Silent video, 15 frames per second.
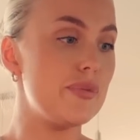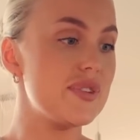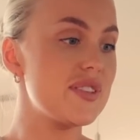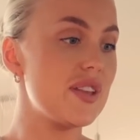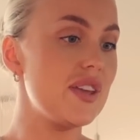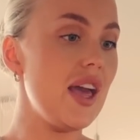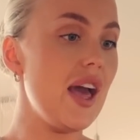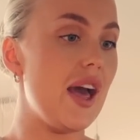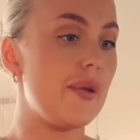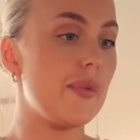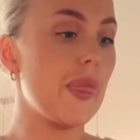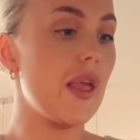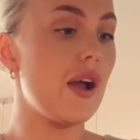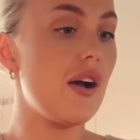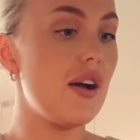So yeah,
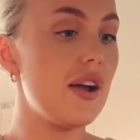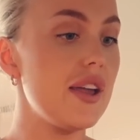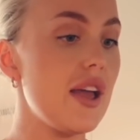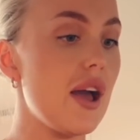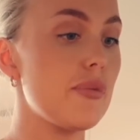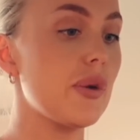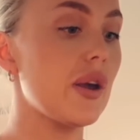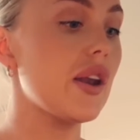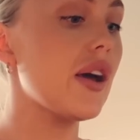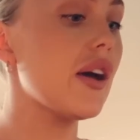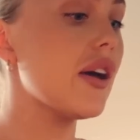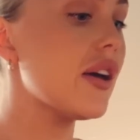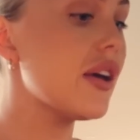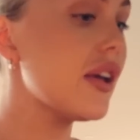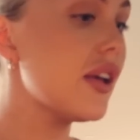I am
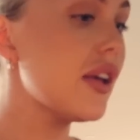gonna